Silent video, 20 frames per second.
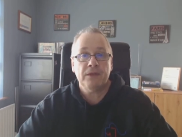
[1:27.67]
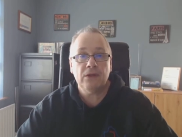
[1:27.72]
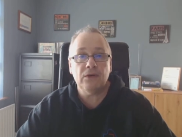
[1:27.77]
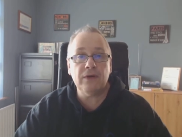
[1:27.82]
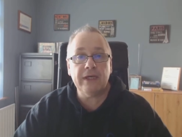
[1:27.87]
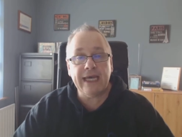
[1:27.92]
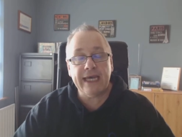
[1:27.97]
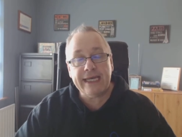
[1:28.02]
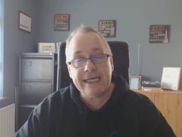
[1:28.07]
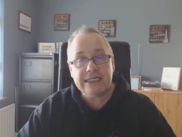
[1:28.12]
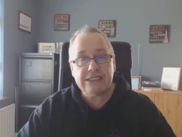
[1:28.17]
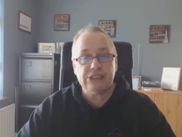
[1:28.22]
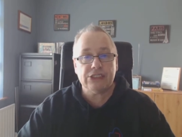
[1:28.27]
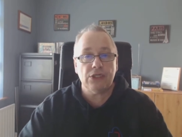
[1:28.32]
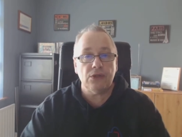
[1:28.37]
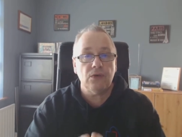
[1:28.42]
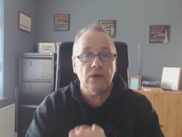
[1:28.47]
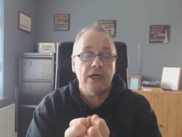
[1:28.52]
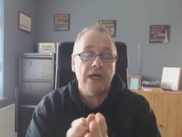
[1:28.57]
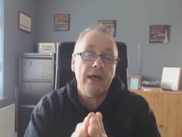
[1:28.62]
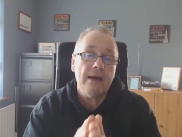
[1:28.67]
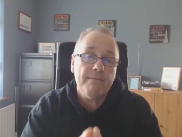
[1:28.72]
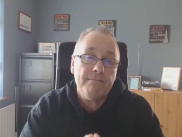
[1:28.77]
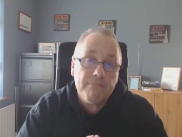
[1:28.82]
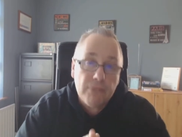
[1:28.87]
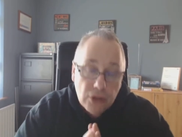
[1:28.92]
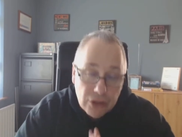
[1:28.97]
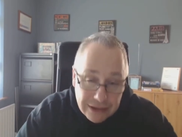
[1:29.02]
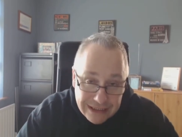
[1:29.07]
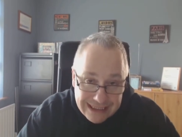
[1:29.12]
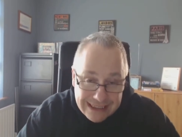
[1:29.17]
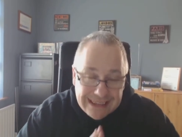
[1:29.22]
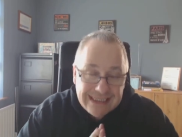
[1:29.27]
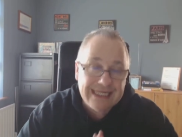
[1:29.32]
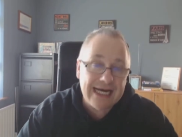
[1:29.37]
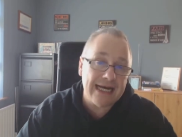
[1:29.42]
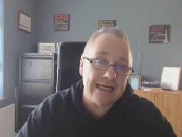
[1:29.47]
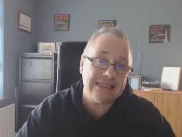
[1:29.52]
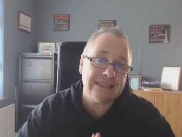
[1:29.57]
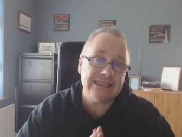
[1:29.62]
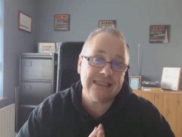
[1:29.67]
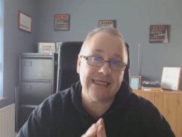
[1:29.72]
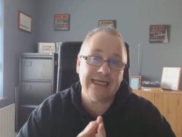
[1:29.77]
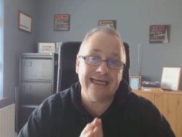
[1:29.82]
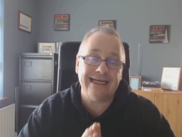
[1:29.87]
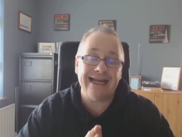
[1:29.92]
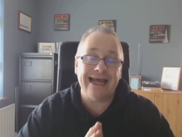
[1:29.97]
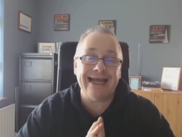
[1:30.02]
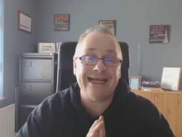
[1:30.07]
Okay, so multitasking